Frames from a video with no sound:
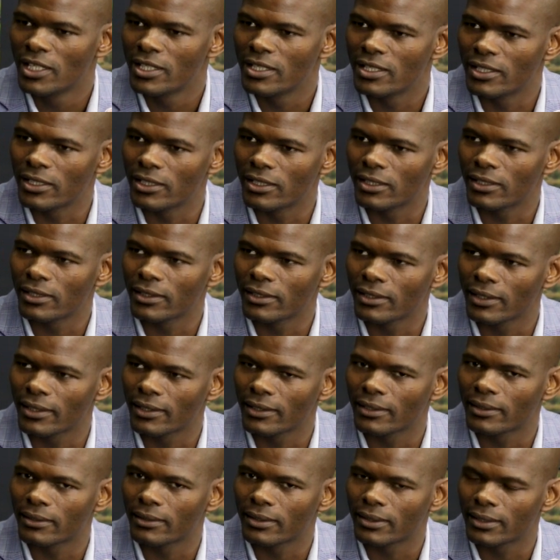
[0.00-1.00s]
So
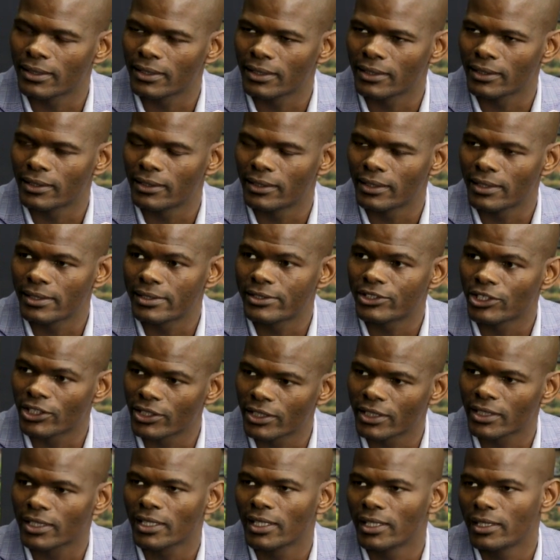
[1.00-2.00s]
they
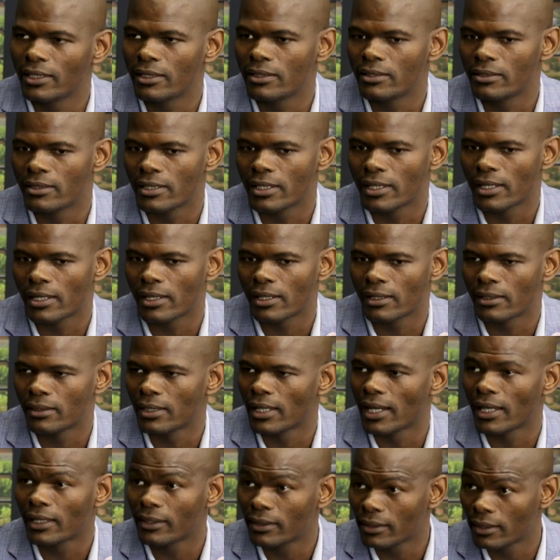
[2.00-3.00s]
generally,
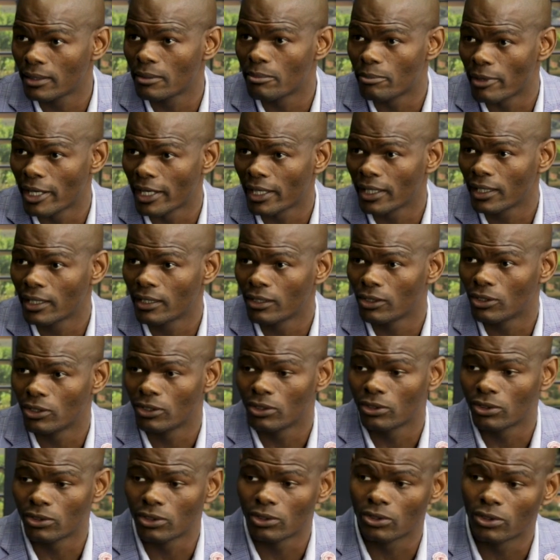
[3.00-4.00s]
either a bank
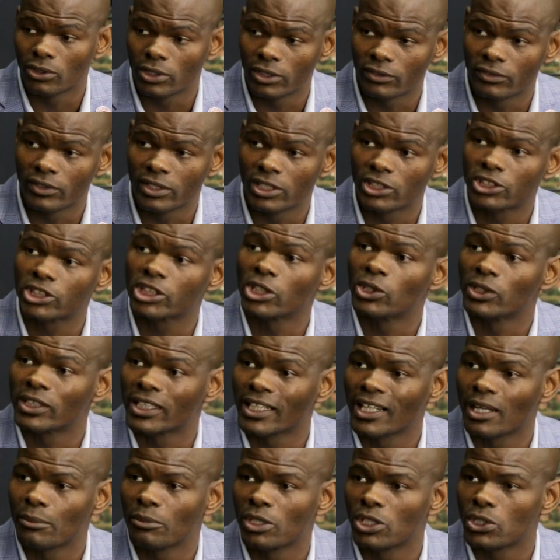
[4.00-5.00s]
or even a shareholder
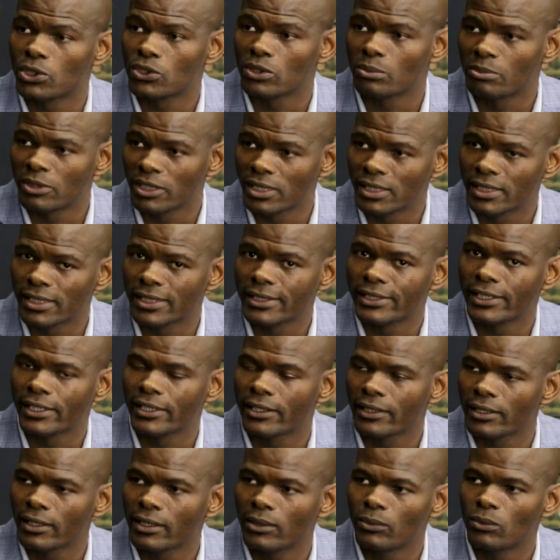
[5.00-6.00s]
coming into your business, they
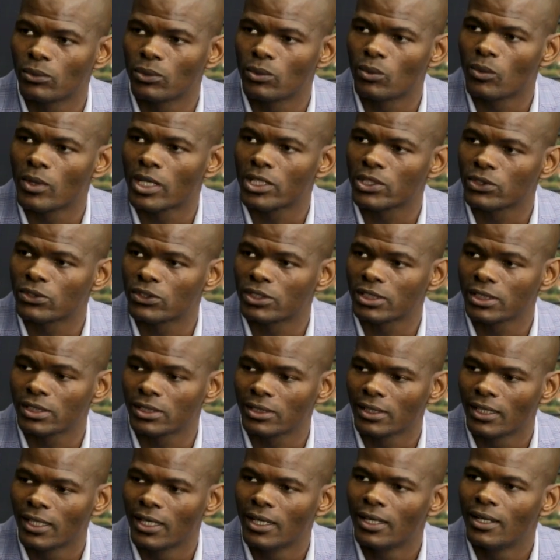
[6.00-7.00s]
generally would want to
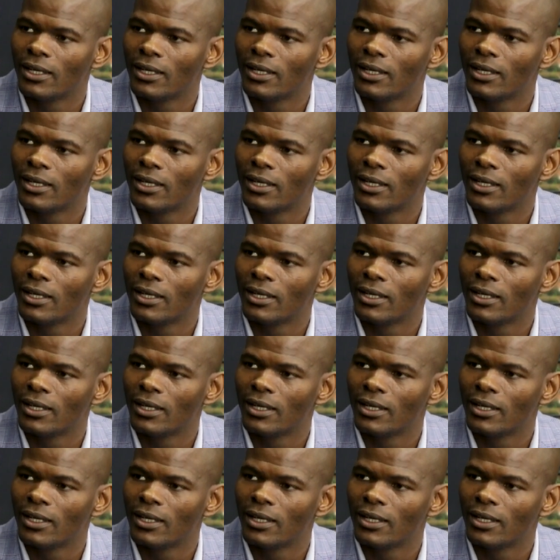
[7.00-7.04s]
see,